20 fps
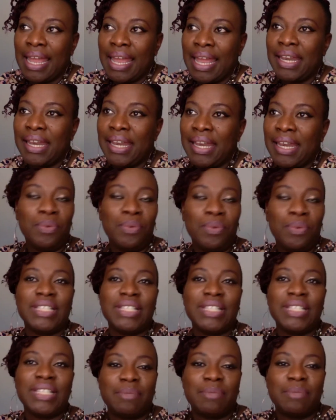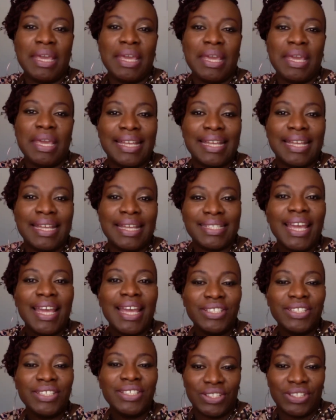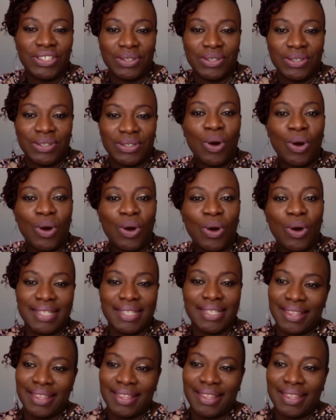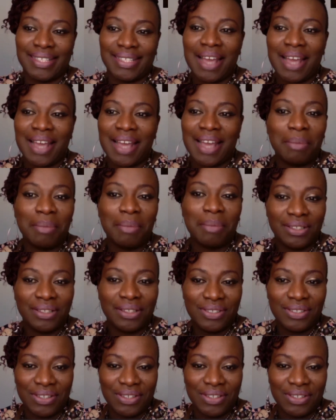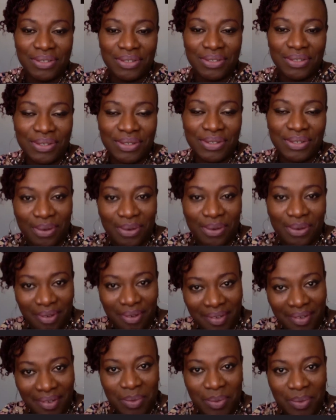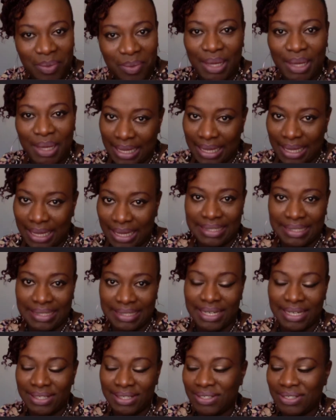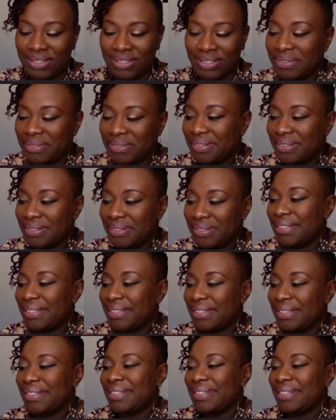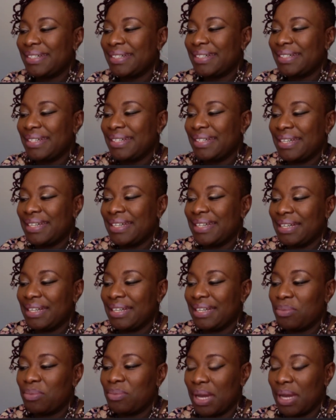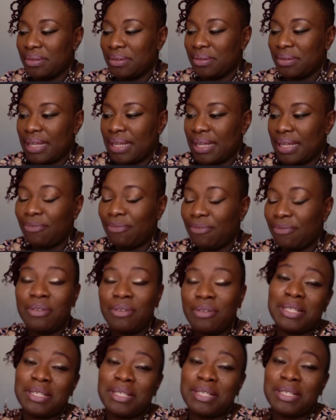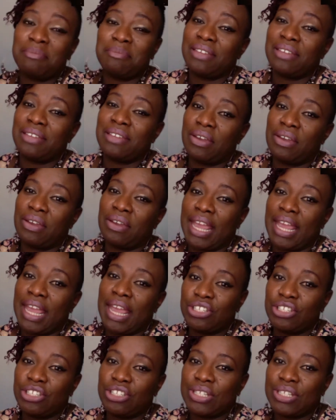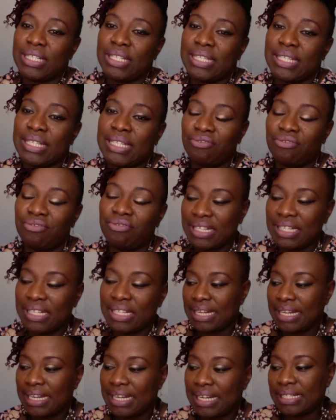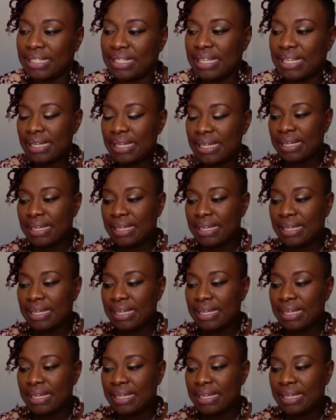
Now, what is be intentional? What is it that is coming to you soon? Be intentional. Well, I found something very interesting recently,